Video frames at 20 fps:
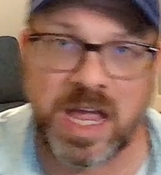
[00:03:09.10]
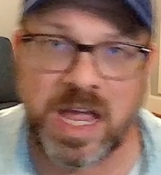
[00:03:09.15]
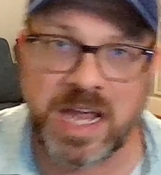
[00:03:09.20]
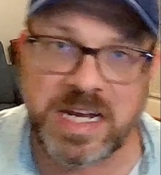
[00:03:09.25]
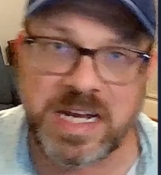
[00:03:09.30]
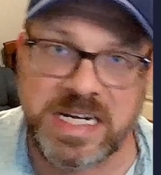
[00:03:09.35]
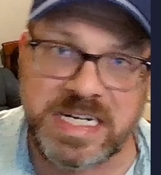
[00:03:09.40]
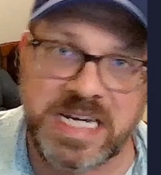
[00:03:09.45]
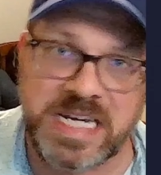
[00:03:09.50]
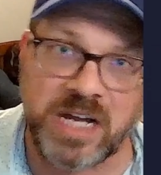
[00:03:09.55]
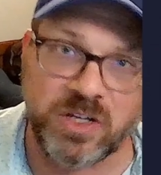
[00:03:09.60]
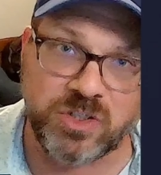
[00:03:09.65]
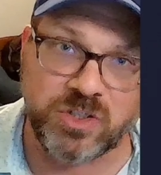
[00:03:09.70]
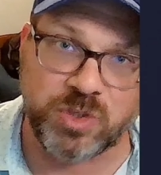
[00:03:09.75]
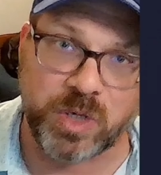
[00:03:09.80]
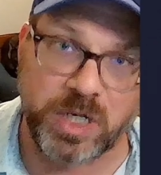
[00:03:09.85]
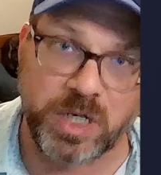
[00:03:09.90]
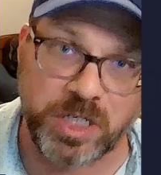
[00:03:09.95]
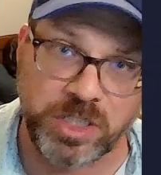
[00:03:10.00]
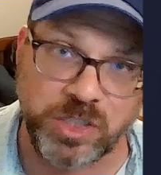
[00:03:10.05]
and
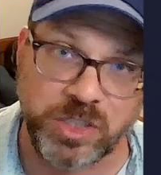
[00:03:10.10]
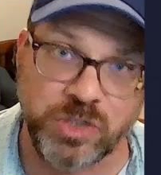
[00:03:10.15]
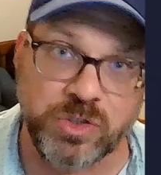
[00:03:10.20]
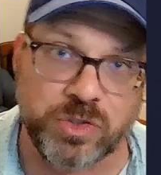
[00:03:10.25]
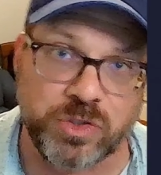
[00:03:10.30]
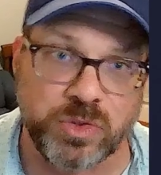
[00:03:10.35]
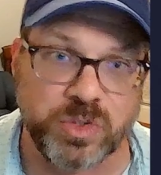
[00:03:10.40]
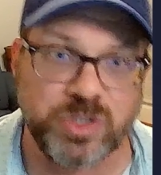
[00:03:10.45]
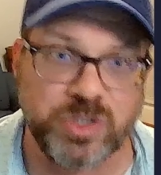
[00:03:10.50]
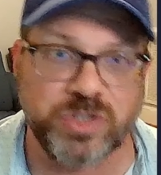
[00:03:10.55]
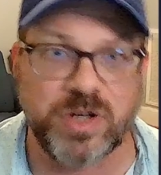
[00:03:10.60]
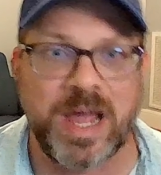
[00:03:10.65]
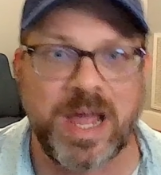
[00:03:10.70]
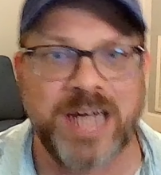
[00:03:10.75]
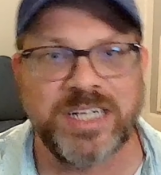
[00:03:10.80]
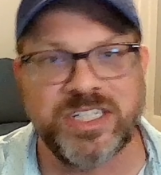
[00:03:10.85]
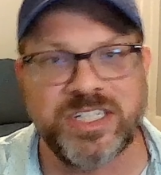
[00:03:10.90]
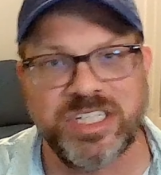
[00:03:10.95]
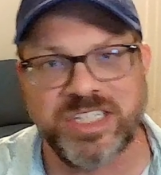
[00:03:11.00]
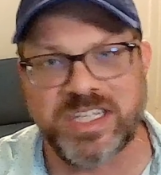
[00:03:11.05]
delta neutral
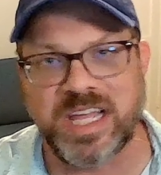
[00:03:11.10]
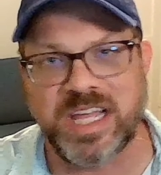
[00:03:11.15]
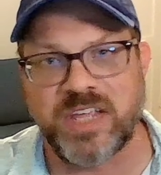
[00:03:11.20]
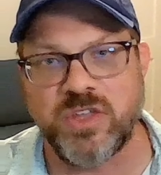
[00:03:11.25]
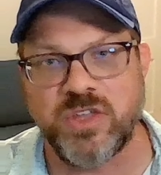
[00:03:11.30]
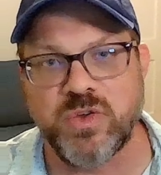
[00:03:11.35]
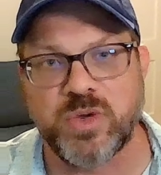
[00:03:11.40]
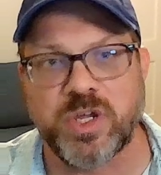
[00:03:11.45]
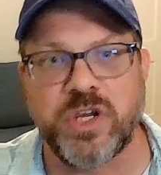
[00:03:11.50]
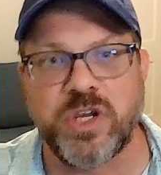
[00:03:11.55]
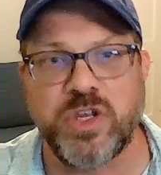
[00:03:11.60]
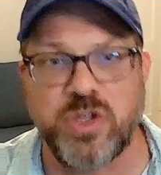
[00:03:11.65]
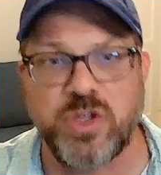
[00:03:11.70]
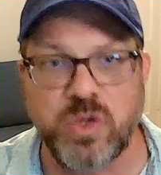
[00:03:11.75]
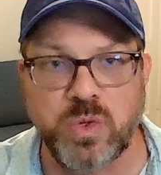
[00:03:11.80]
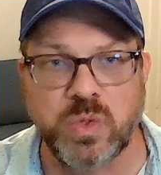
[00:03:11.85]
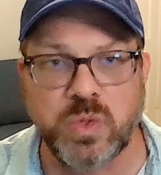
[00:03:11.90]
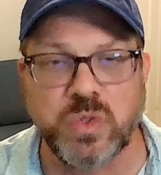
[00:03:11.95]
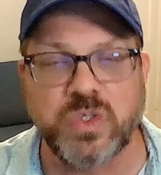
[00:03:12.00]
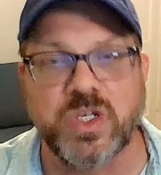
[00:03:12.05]
strategies that you can
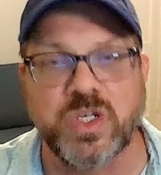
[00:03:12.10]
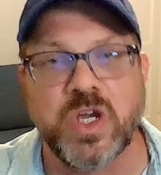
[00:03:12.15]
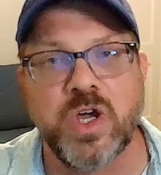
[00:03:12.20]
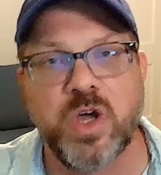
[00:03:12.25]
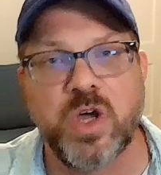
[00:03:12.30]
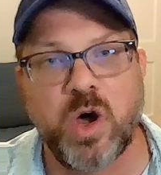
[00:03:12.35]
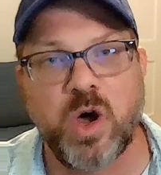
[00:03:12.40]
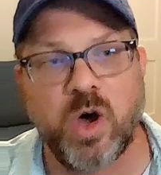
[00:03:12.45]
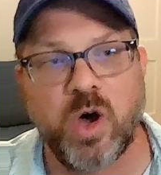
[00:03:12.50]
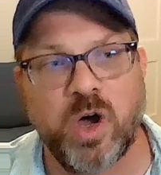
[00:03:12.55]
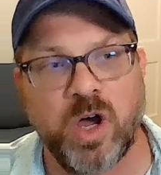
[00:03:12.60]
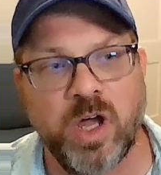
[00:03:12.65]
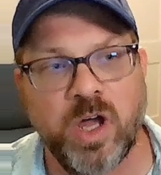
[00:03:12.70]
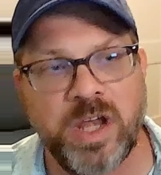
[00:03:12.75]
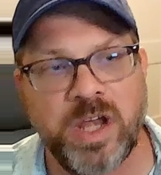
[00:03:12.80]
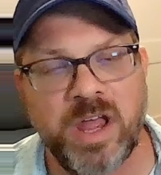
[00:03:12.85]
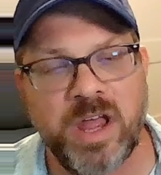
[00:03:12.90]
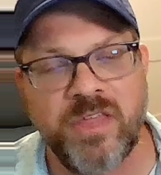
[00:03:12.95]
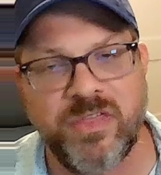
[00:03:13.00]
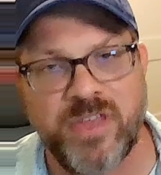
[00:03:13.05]
use
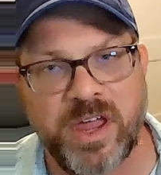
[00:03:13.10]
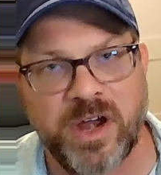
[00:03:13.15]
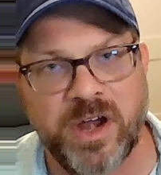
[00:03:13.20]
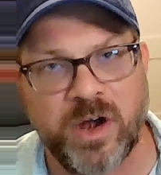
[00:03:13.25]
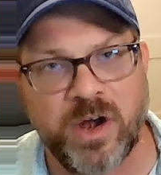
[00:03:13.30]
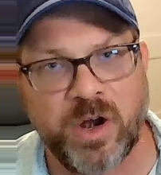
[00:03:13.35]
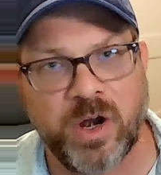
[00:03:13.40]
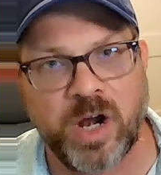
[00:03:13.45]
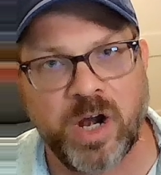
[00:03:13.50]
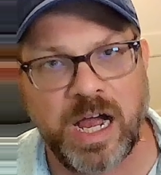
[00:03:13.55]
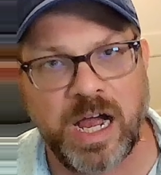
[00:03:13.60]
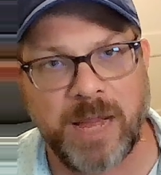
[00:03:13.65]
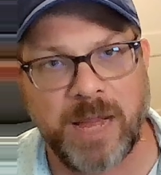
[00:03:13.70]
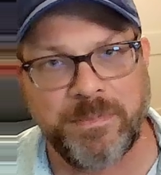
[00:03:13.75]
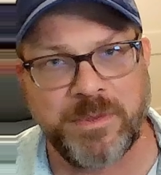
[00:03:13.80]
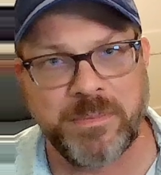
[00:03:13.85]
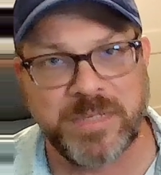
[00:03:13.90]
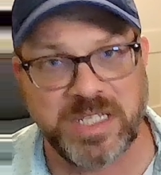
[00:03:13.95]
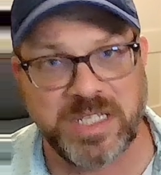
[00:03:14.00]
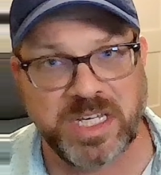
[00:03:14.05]
on their
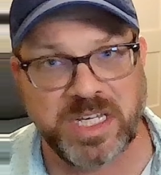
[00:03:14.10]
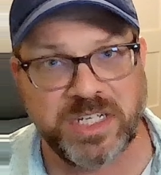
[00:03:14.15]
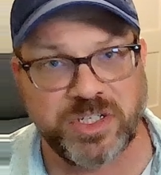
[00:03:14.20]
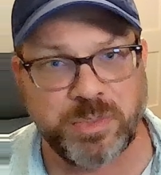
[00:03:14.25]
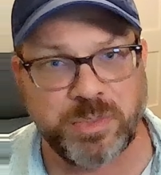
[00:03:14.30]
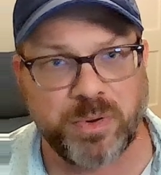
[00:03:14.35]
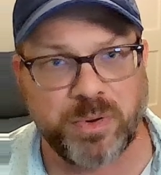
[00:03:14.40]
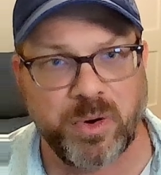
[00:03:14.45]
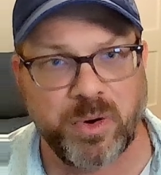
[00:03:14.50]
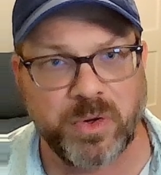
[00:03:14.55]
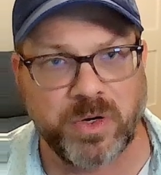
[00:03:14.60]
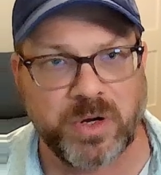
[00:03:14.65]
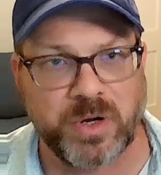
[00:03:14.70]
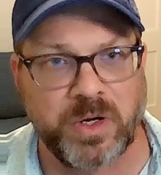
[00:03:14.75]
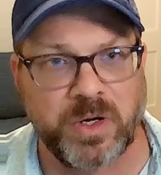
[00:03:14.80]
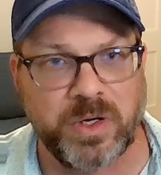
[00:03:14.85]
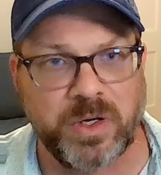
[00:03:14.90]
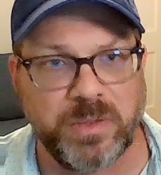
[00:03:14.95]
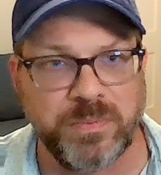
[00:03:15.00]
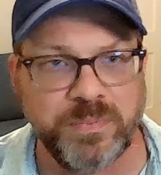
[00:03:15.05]
optimization
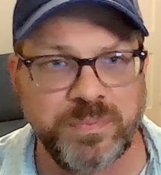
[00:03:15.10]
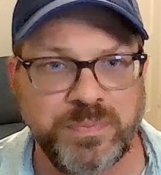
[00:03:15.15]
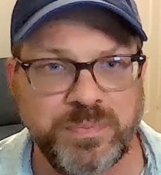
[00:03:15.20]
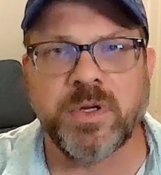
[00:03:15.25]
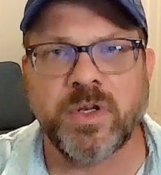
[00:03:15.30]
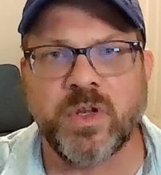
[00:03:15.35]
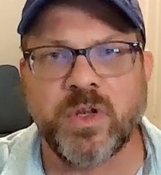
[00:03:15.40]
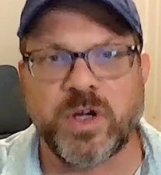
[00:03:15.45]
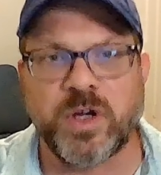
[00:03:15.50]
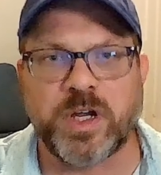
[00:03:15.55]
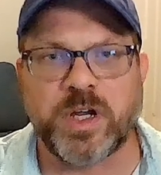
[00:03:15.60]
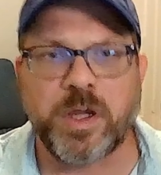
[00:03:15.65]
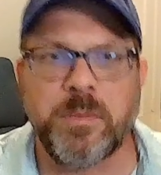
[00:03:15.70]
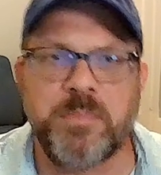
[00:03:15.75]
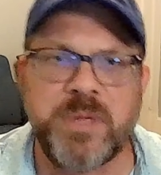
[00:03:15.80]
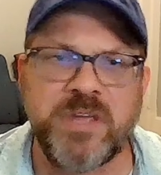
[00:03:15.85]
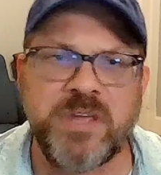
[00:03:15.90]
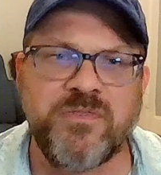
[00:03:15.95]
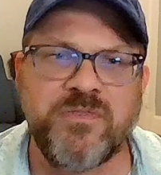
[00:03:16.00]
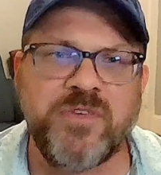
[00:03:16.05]
protocol. But look,
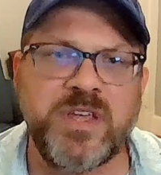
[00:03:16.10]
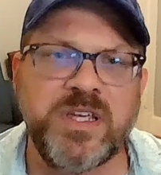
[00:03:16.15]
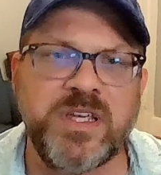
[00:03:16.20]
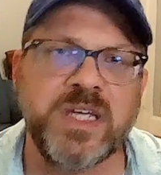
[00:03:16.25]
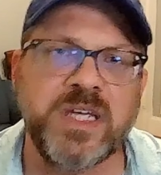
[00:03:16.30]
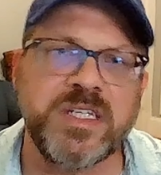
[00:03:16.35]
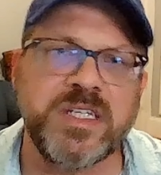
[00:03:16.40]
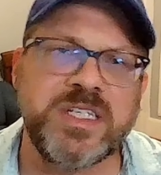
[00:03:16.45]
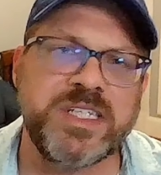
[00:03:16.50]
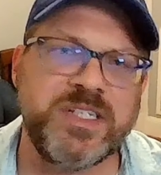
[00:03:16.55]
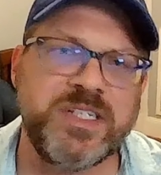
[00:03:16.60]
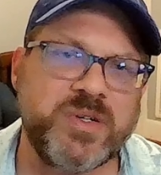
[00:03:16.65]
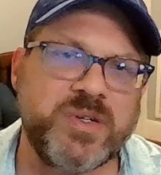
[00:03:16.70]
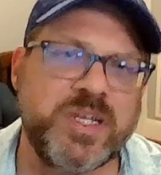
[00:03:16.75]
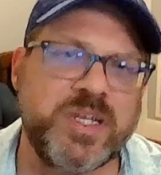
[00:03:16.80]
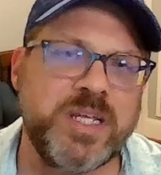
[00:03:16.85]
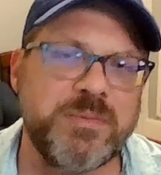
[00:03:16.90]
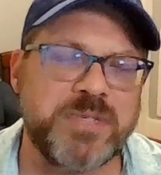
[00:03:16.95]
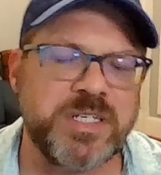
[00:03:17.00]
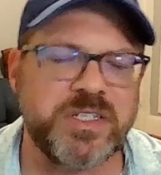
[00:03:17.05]
Beefy still
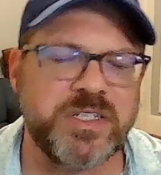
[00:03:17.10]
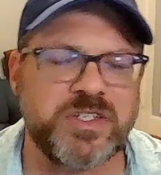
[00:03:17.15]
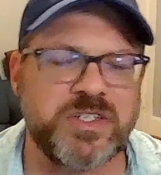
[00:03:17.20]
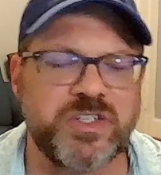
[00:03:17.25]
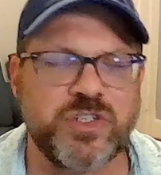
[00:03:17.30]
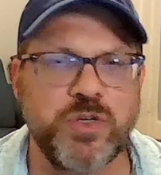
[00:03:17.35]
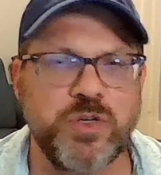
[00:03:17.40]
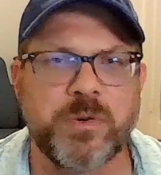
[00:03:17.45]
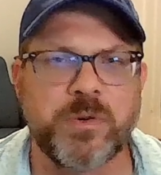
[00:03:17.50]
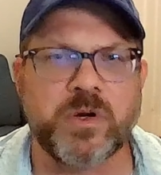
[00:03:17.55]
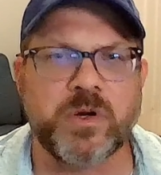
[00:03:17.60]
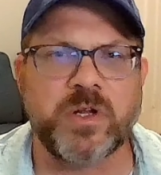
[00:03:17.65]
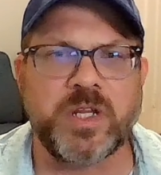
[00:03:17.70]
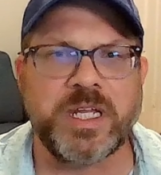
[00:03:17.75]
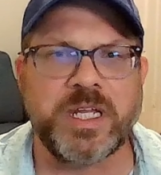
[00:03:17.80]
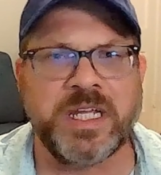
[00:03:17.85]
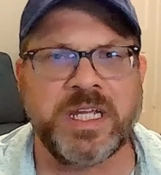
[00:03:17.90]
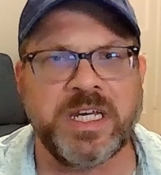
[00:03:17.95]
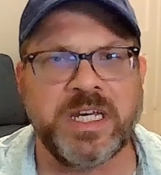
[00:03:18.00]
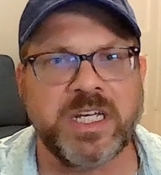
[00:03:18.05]
keeps it super
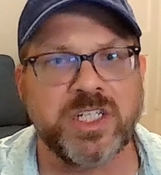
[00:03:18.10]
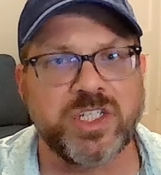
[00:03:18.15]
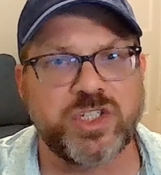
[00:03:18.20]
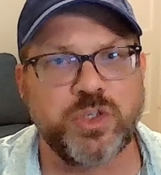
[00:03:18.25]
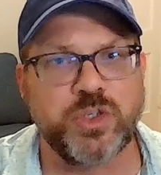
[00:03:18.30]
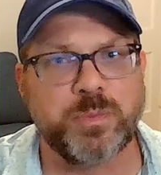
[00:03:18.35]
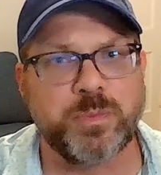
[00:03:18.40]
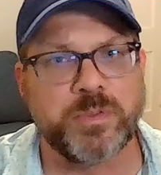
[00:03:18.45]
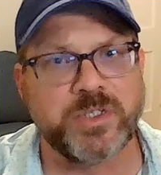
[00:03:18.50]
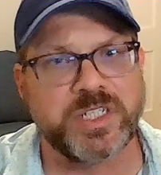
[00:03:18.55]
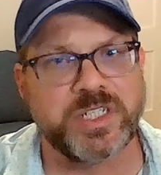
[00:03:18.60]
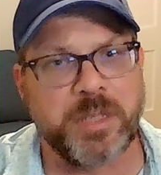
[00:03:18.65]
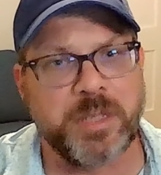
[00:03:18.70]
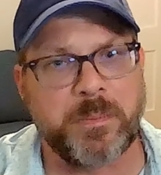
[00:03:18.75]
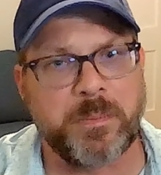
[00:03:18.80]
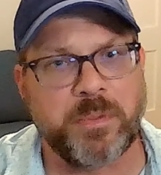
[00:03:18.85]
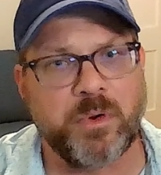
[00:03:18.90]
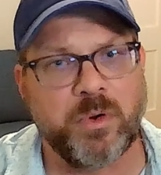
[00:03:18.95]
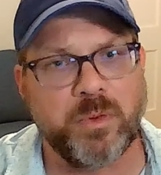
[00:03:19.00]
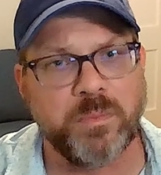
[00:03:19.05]
clean, super
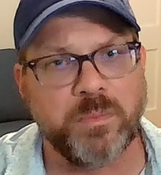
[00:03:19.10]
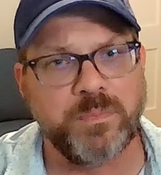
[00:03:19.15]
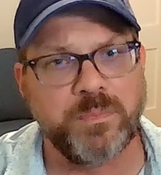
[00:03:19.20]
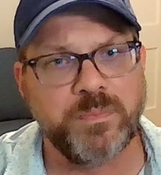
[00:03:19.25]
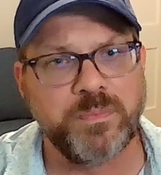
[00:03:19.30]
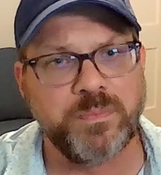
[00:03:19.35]
simple.